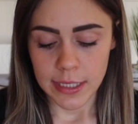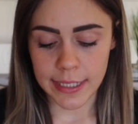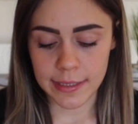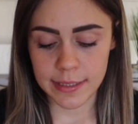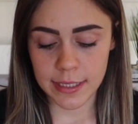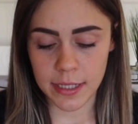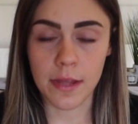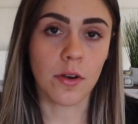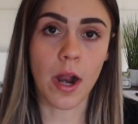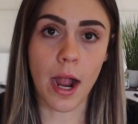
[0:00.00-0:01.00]
it's
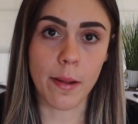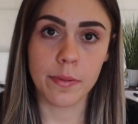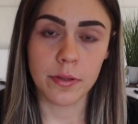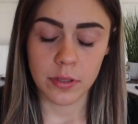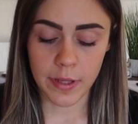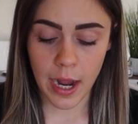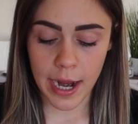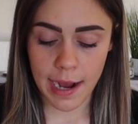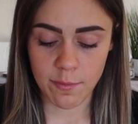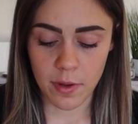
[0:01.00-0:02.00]
another app that I
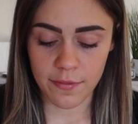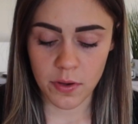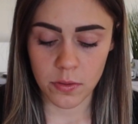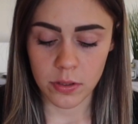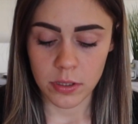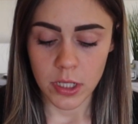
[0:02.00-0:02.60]
have on my phone.